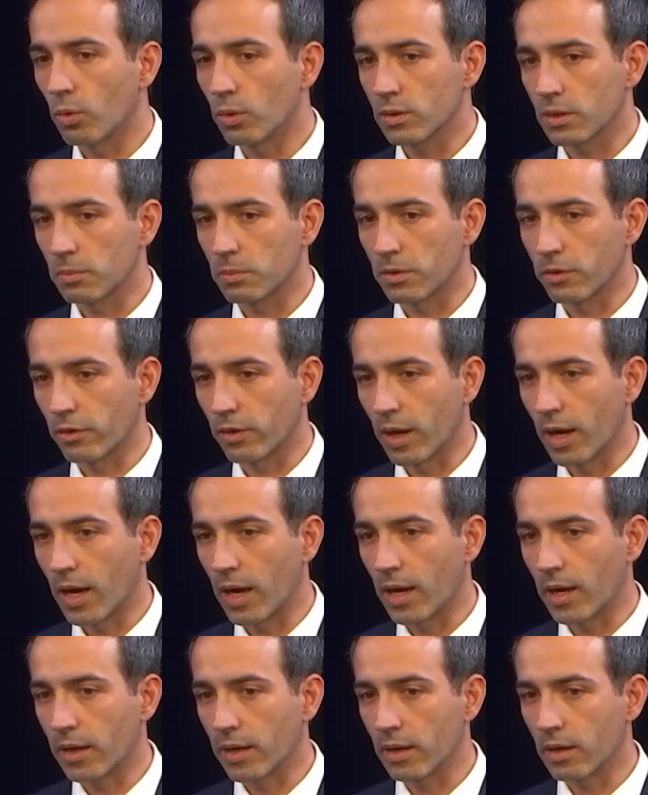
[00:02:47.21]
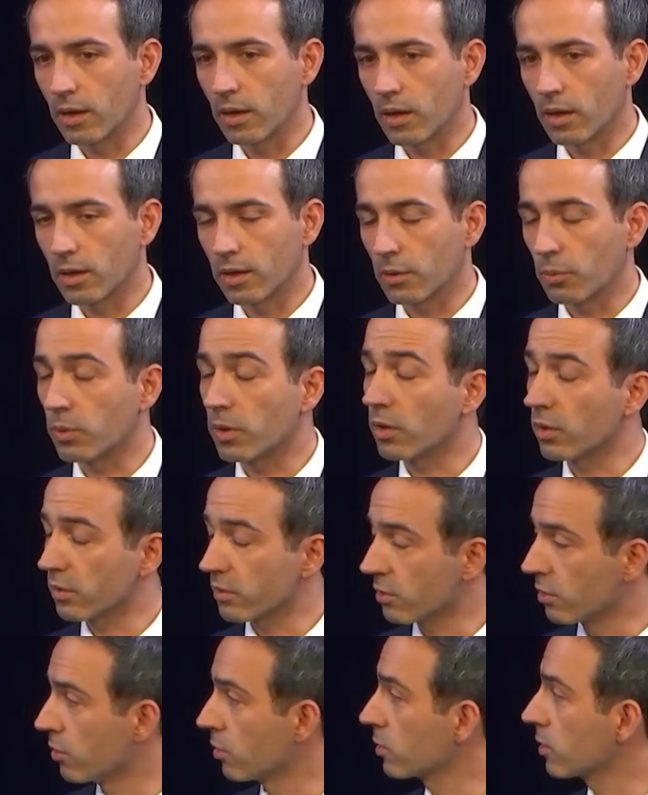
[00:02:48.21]
ultimately rely on, and we
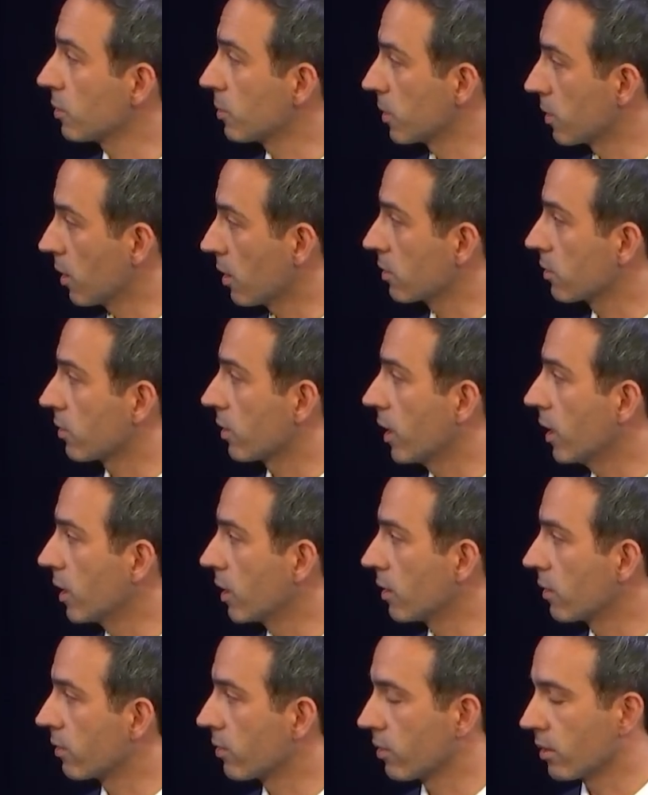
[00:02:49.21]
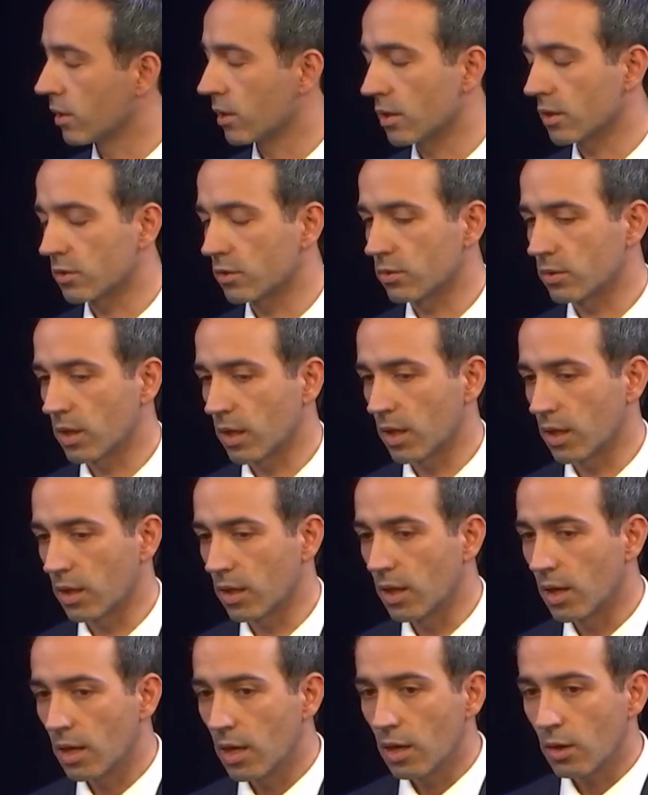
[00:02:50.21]
also looked at with Doctor Hines earlier today,